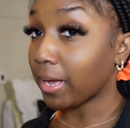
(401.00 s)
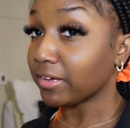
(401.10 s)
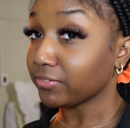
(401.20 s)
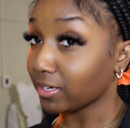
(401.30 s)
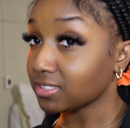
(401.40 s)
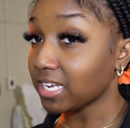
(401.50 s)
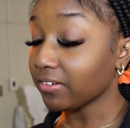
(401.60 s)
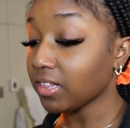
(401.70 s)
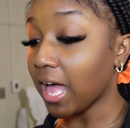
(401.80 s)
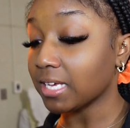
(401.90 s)
my first day
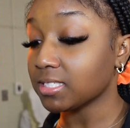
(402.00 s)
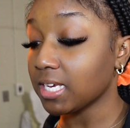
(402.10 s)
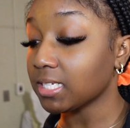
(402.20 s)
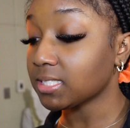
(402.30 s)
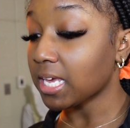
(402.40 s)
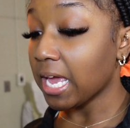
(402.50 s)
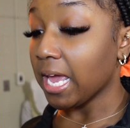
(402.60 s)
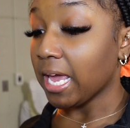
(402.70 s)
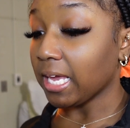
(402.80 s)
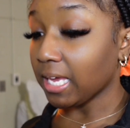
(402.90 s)
of classes,
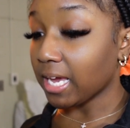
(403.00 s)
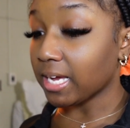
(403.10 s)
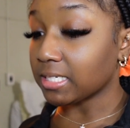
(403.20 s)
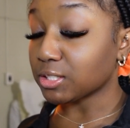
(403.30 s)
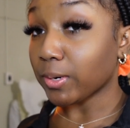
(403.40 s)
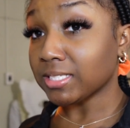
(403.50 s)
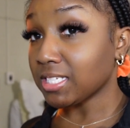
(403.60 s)
and crazy